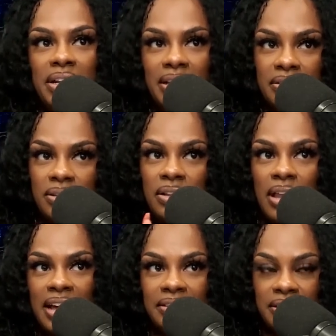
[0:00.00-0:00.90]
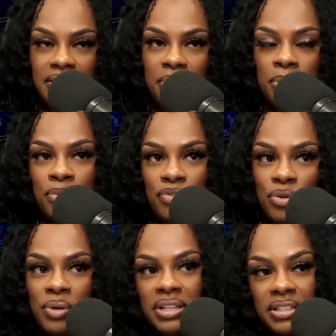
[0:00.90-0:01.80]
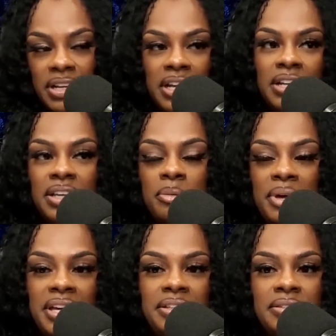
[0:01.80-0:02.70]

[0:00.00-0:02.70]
That's the last exhibit before you get to the end of the maze.